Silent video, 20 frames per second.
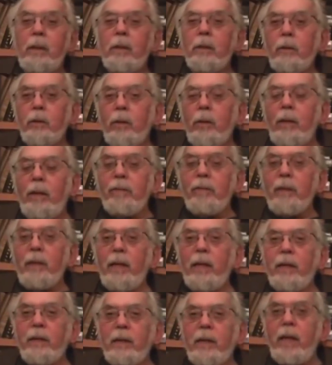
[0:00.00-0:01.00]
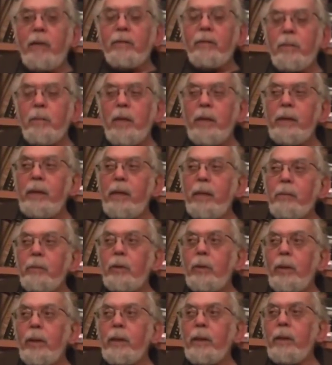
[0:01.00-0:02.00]
don't have the letters after my name,
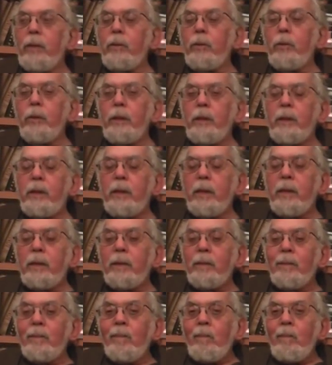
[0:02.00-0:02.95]
so I can't do these things.